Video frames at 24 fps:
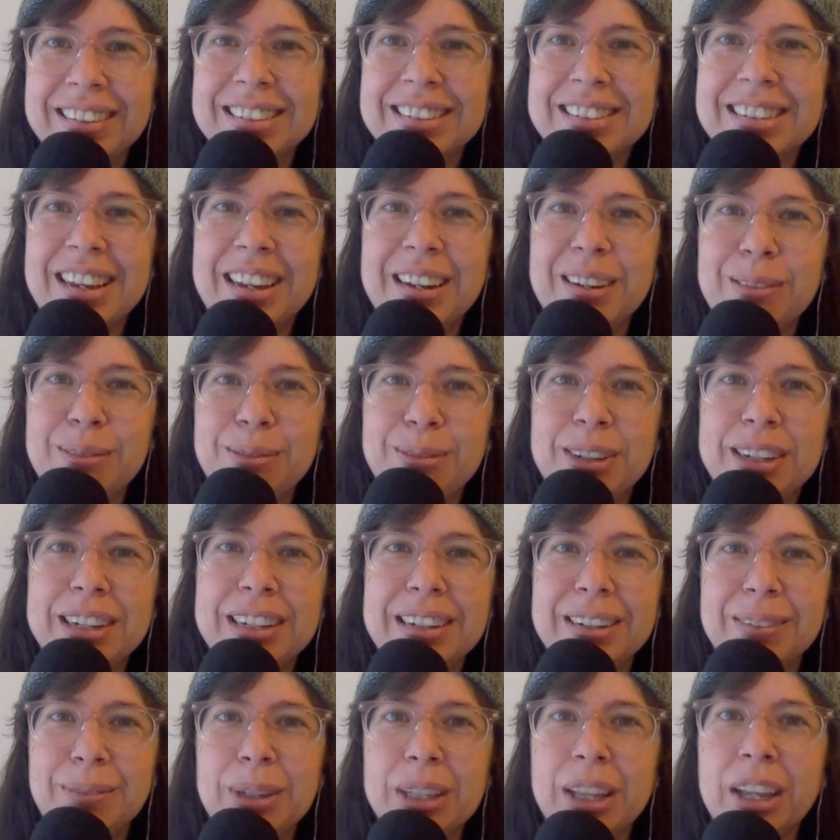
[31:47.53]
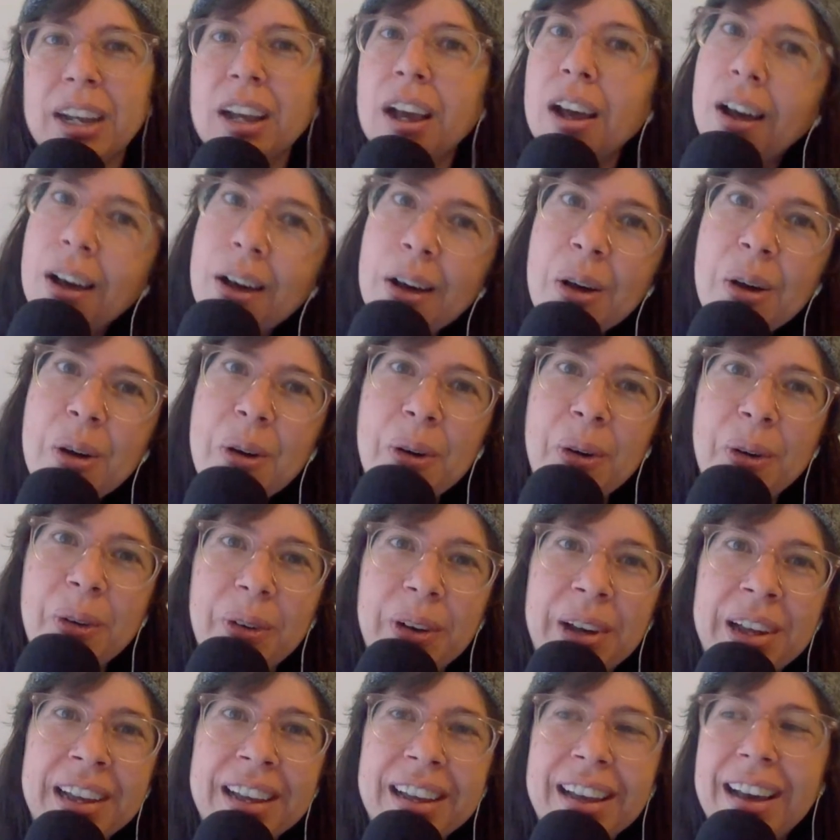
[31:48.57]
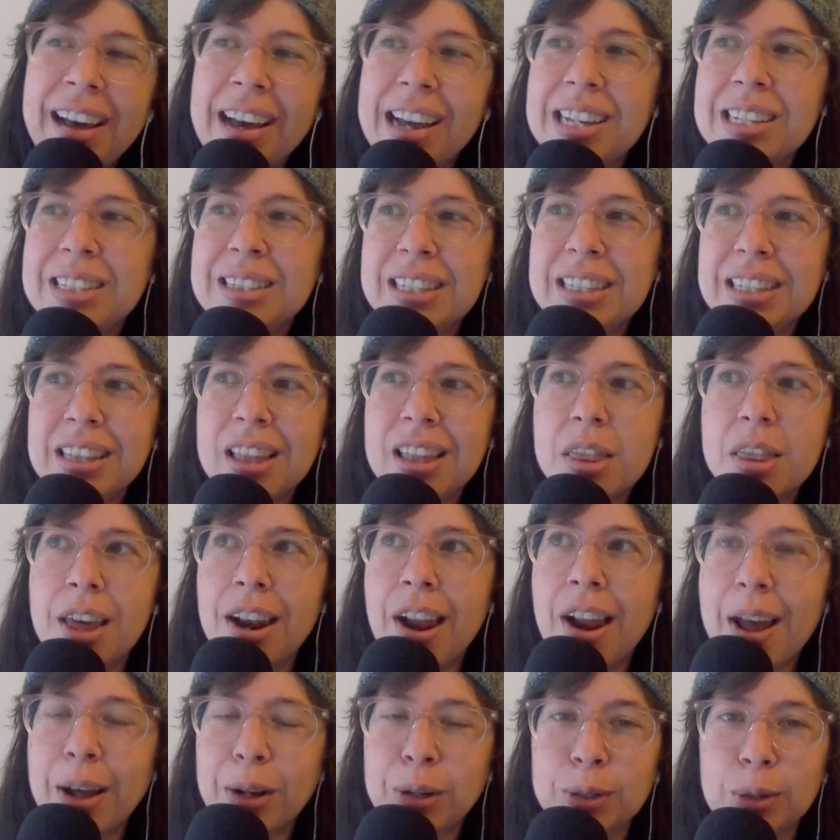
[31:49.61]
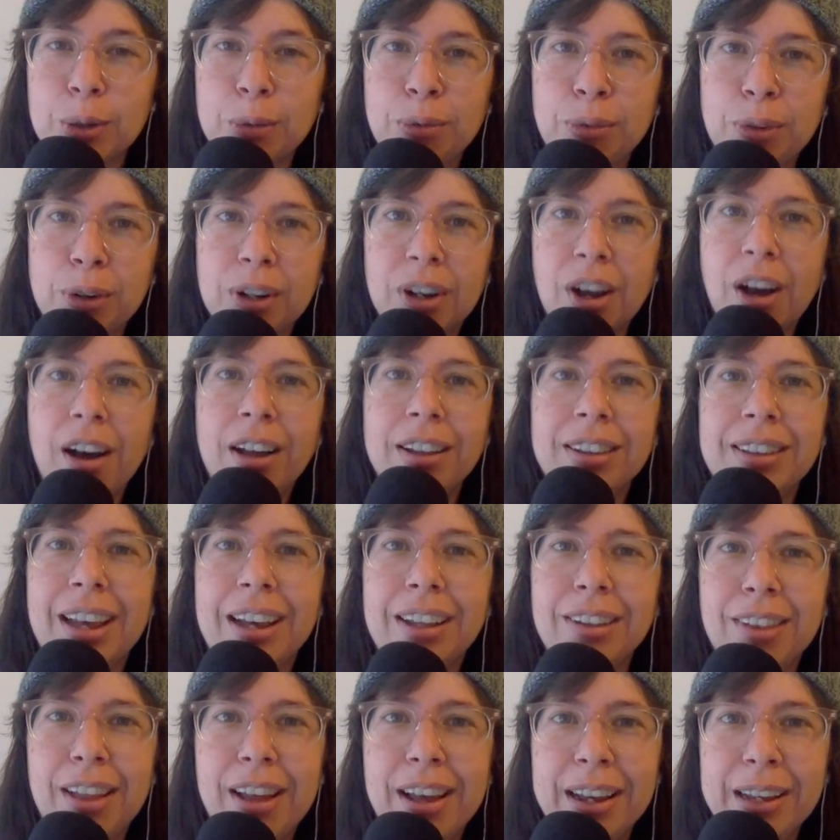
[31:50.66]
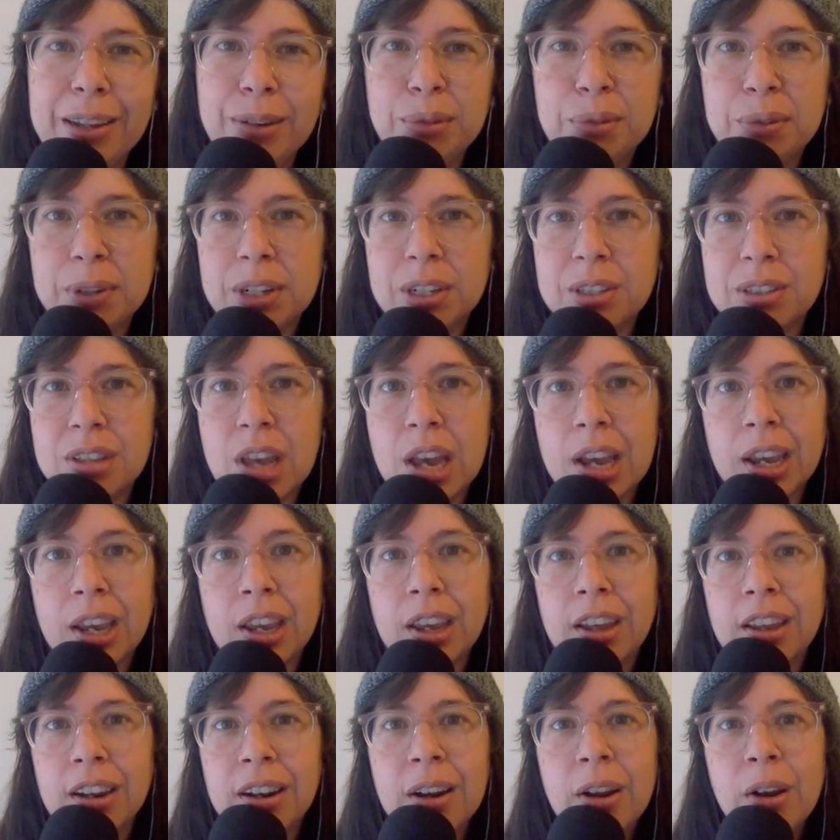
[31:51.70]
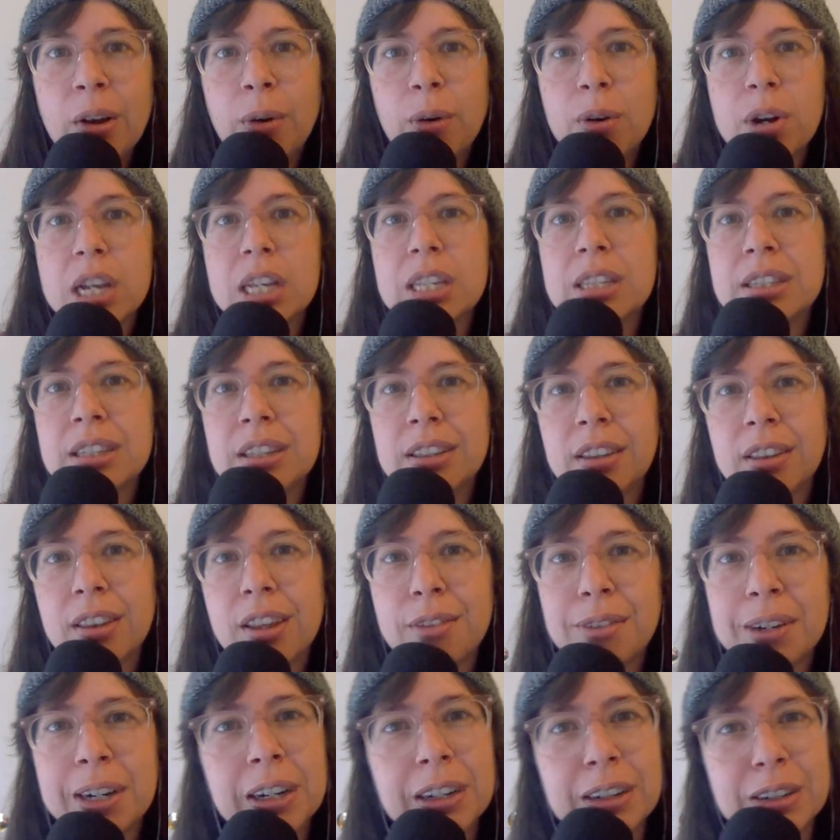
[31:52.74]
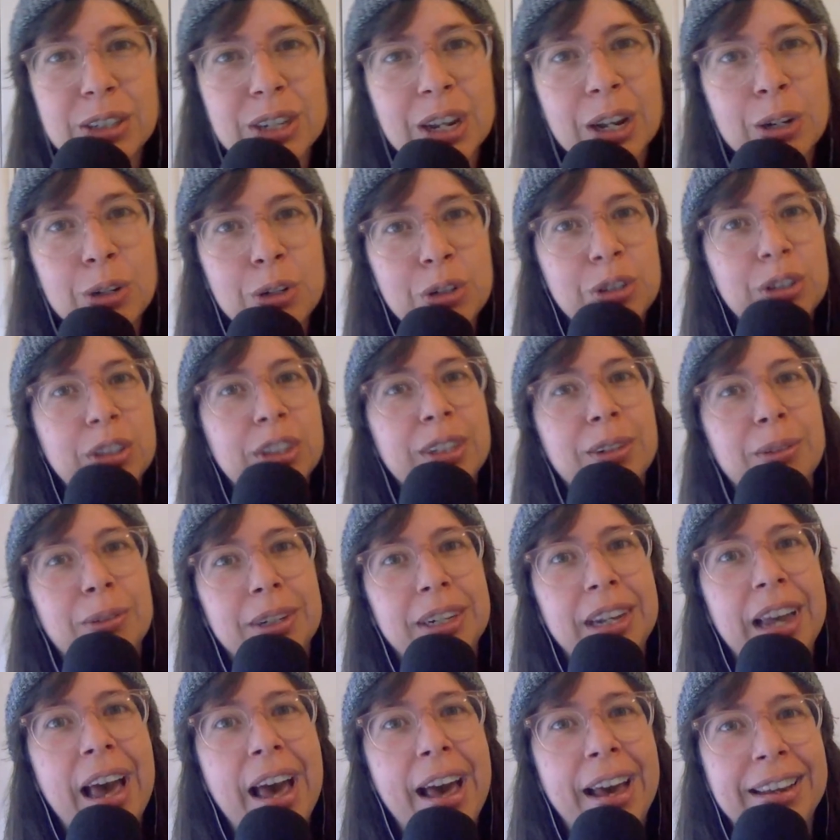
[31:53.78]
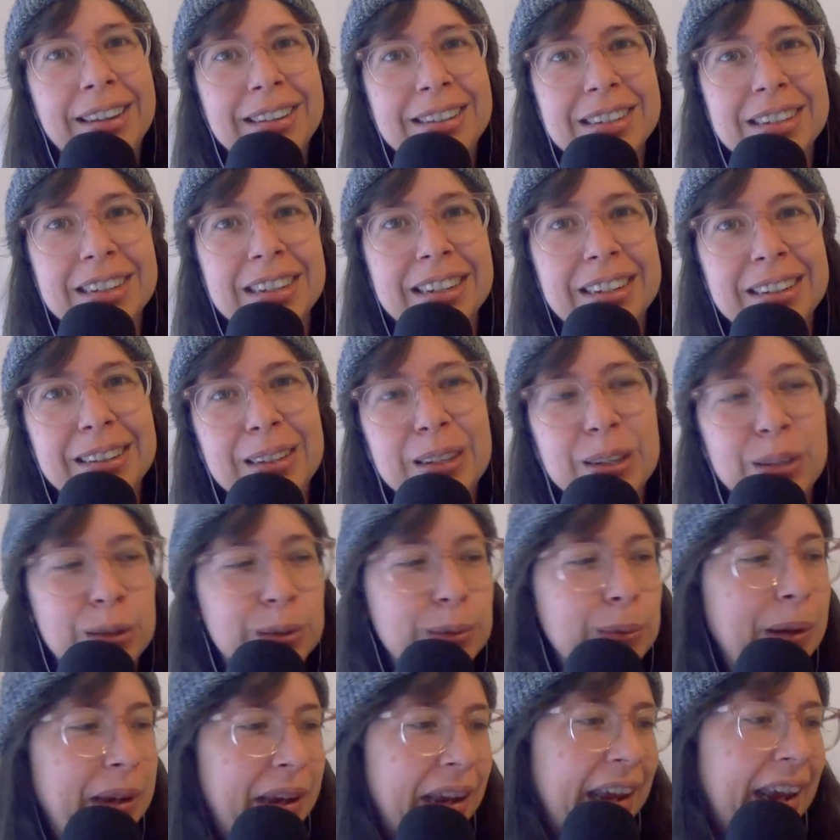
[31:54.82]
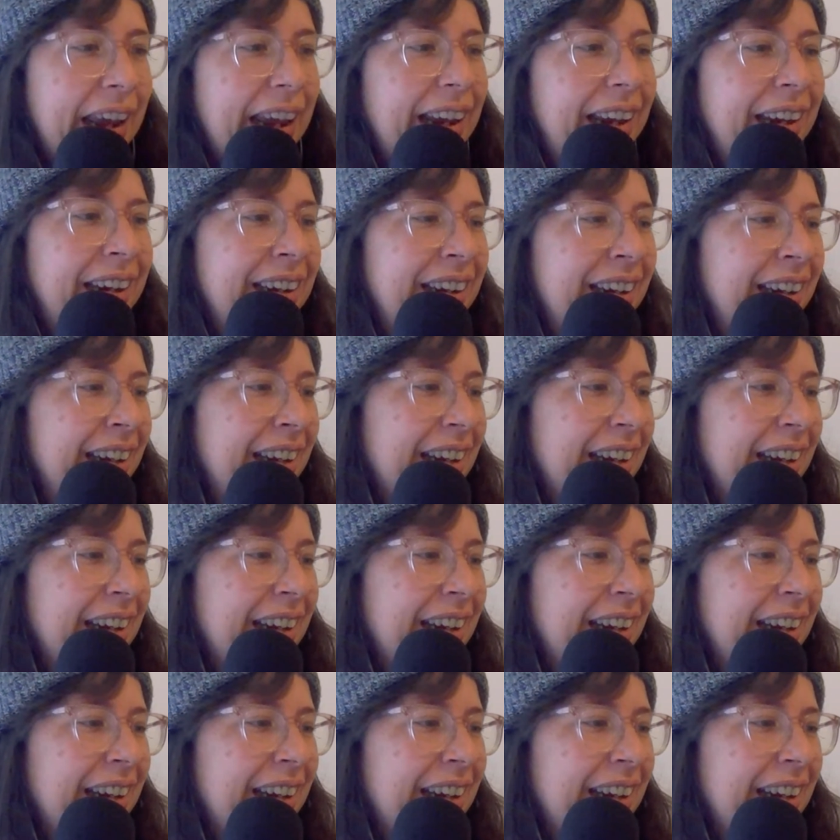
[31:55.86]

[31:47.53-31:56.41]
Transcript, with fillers: It's kind of funny to be like, oh, I see that that actor forgot that line for a second, or I see that they very intentionally yep. reacted in this way.